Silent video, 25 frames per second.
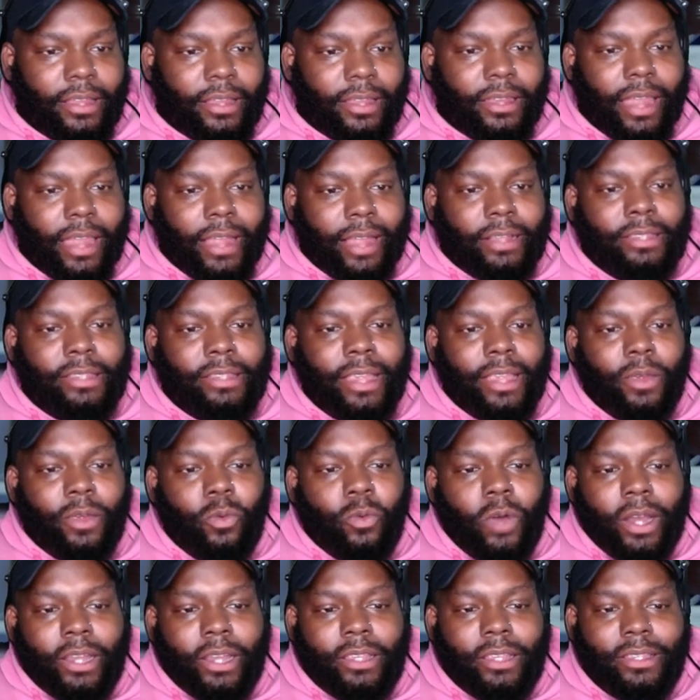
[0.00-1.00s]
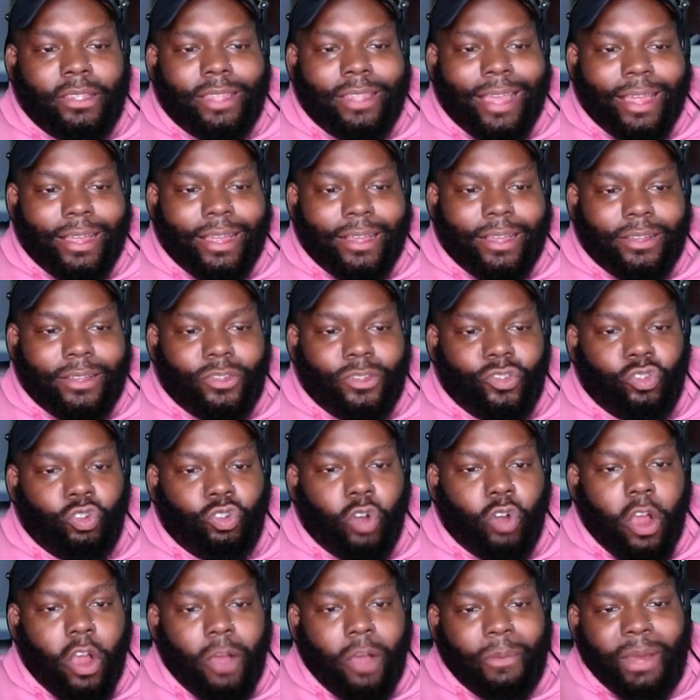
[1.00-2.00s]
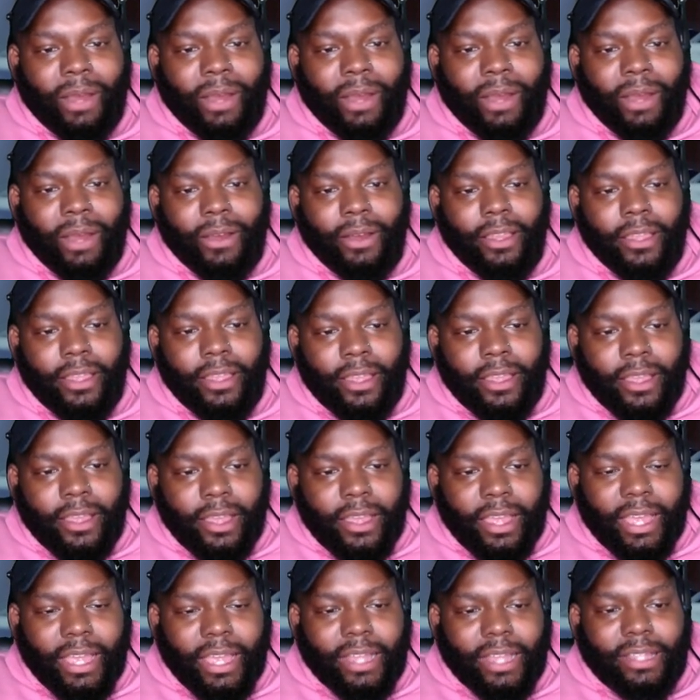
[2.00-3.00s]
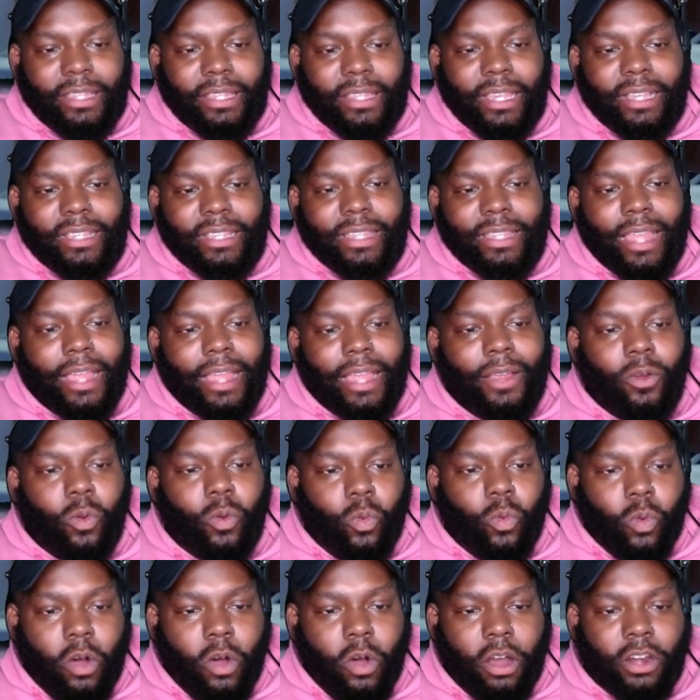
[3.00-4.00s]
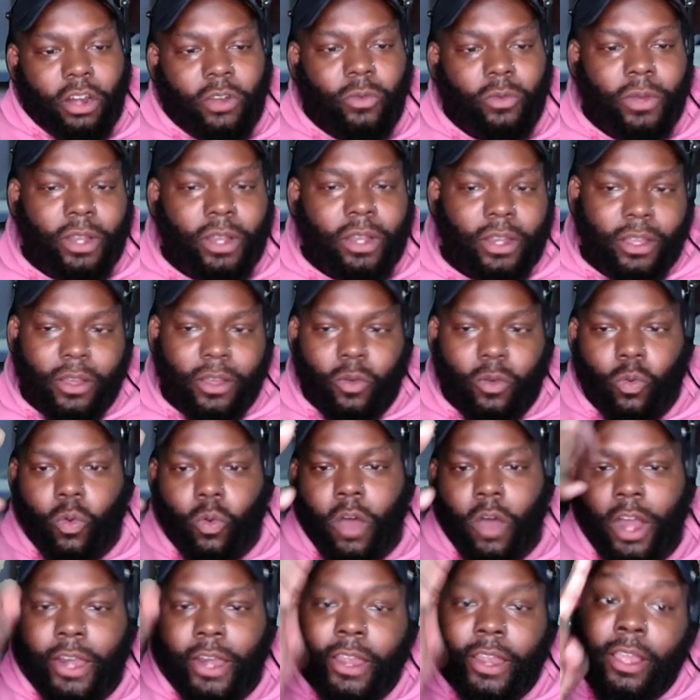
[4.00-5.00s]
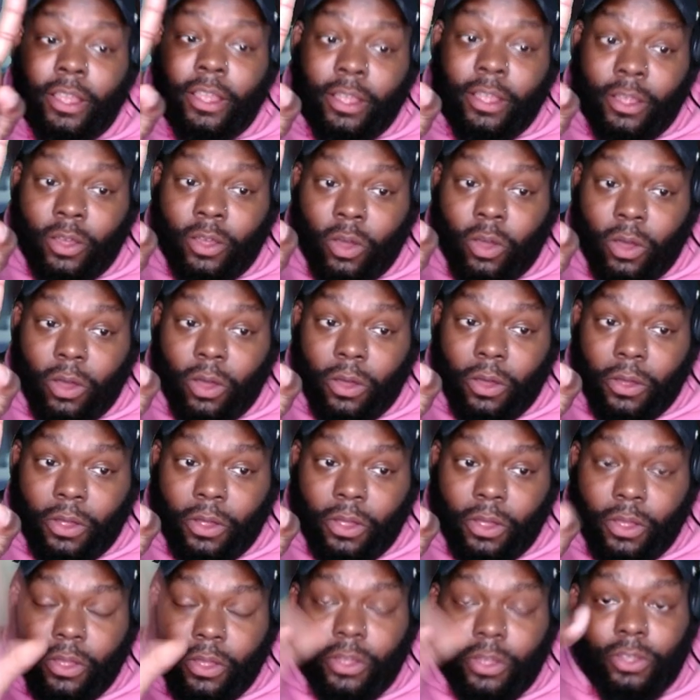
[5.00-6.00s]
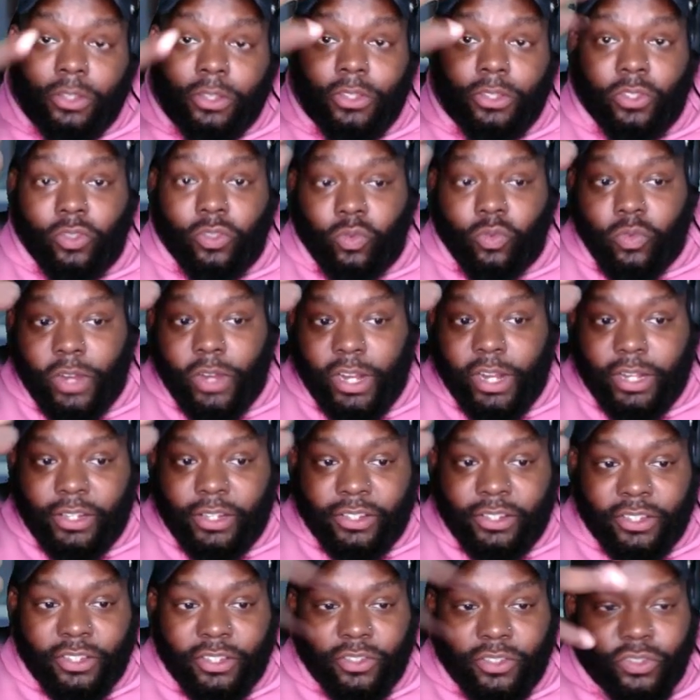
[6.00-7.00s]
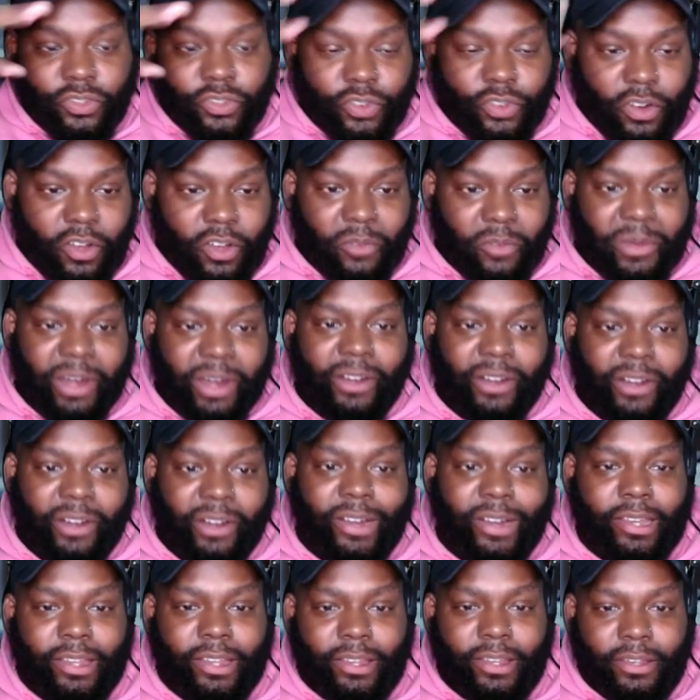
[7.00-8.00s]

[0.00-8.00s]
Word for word: like, say one is like strawberry. It tastes like water with one squeezed strawberry in it.